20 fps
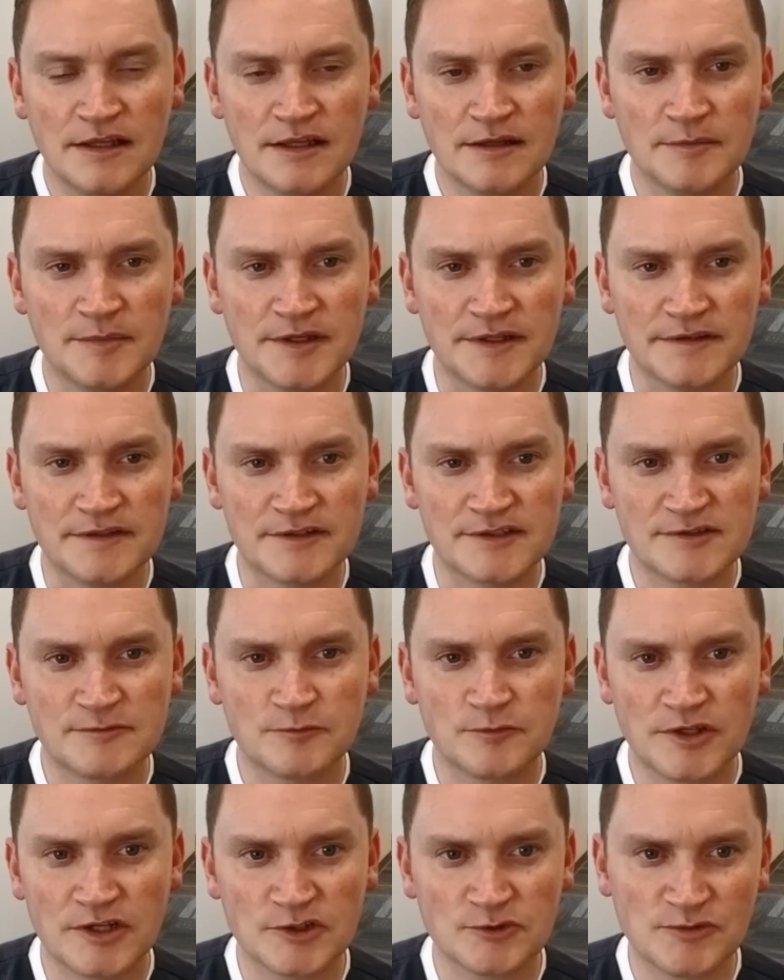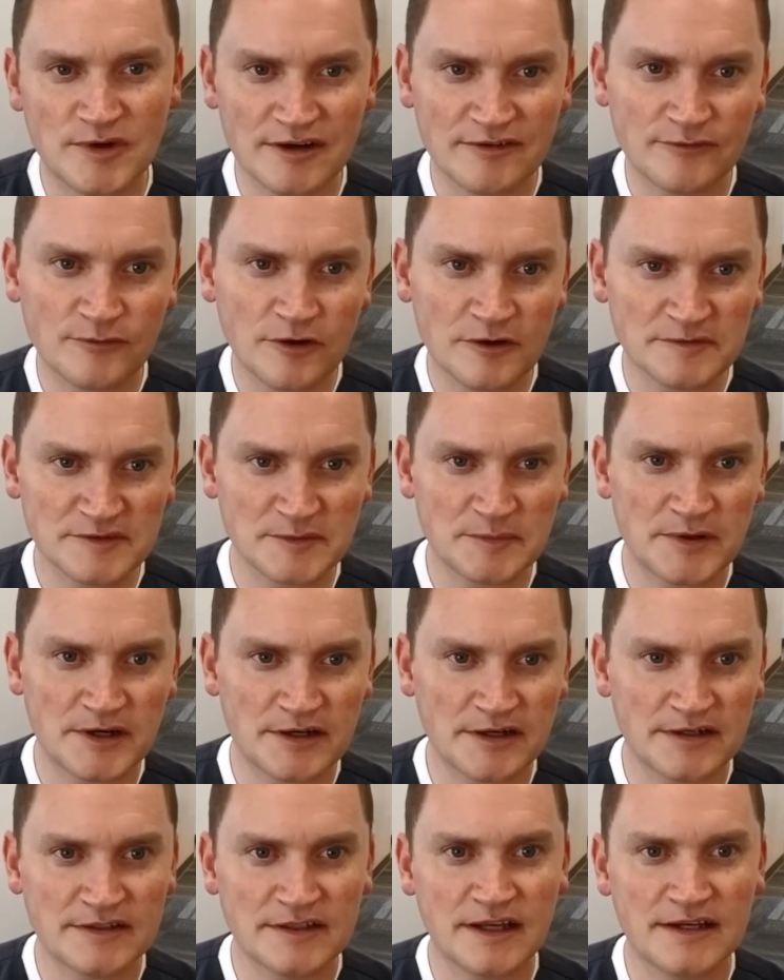But there's rare forms of
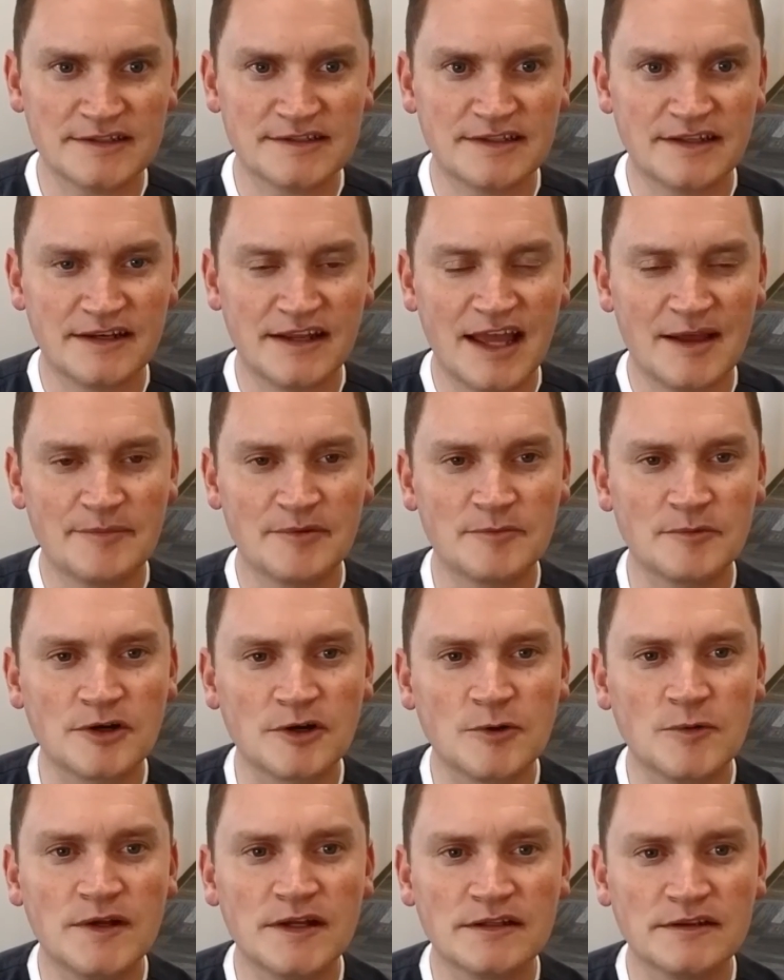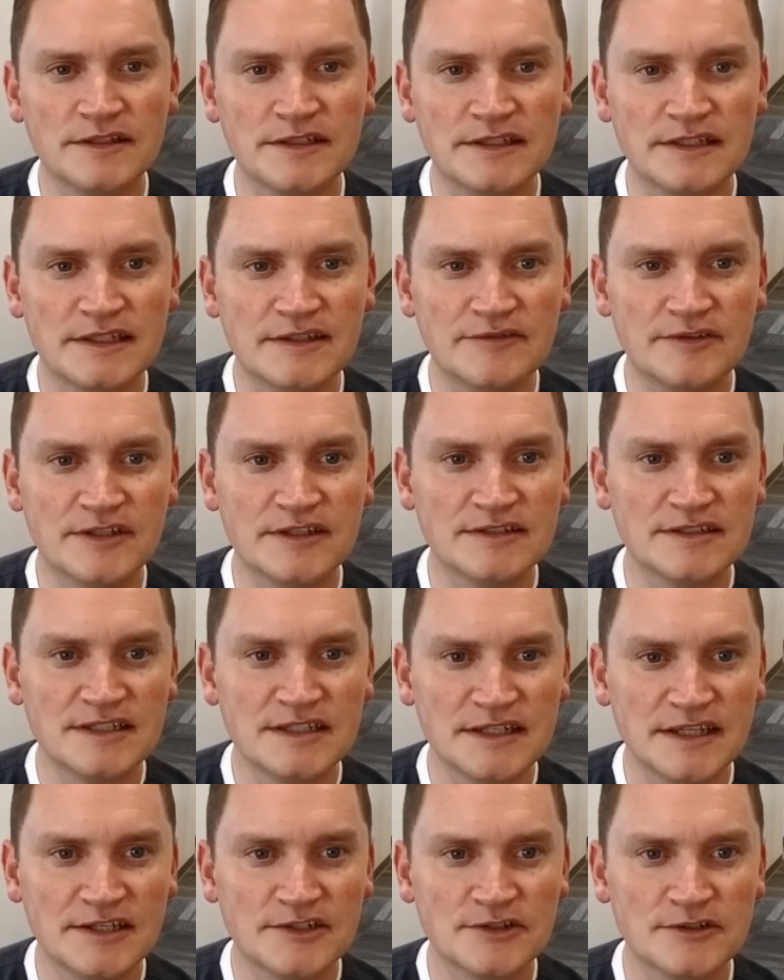periodontitis that can happen more quickly, even in
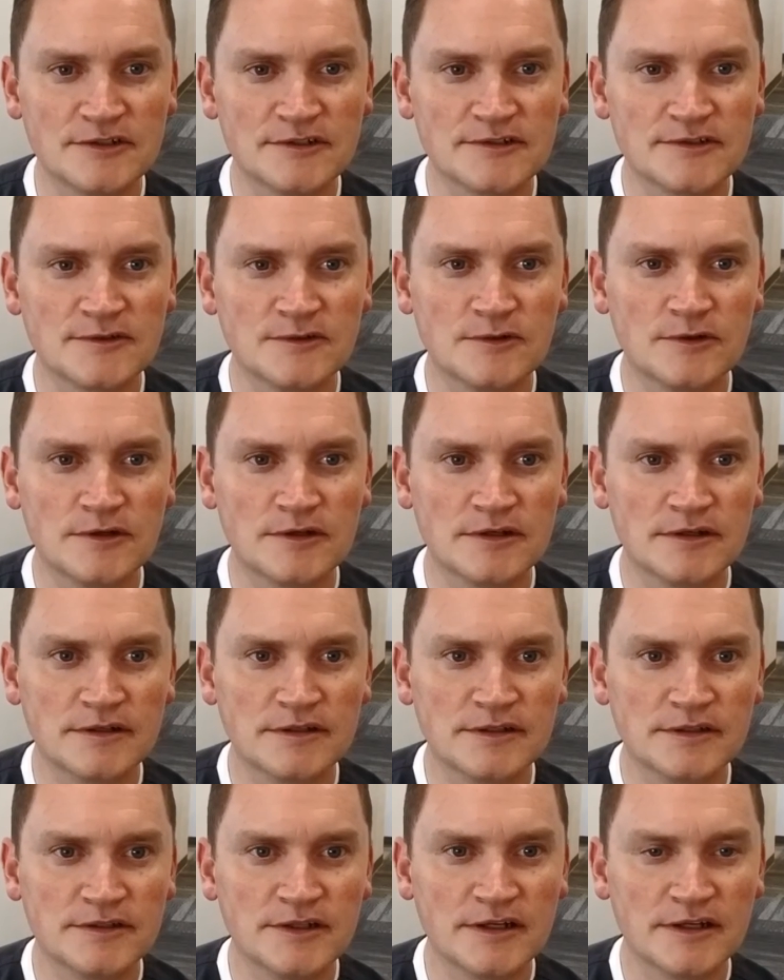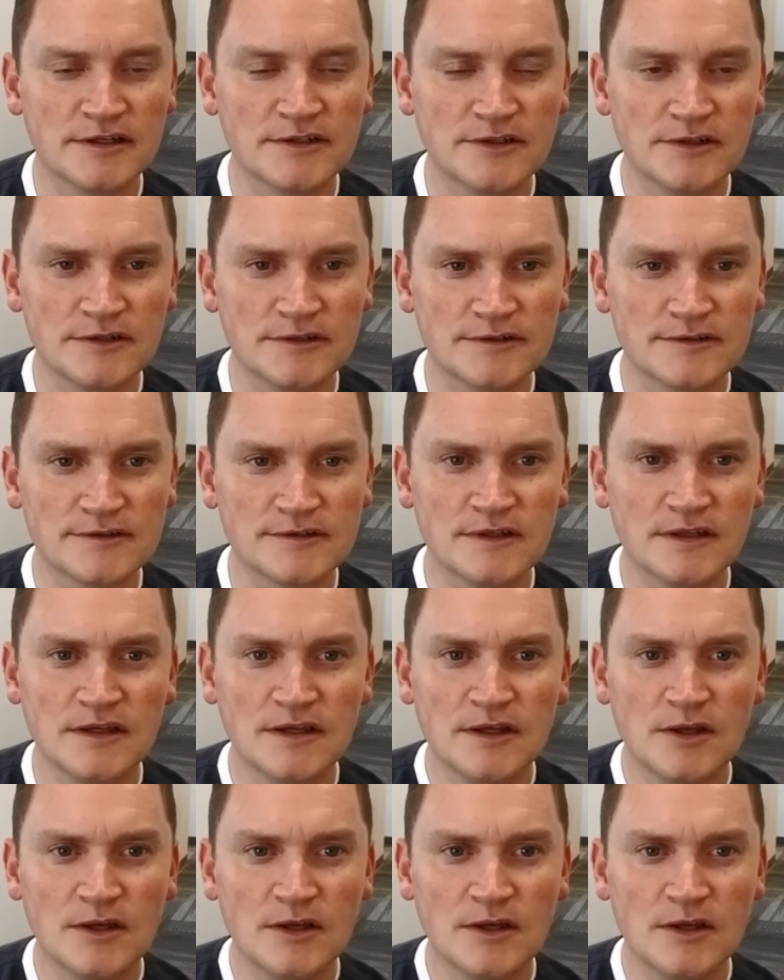teenagers or young adults,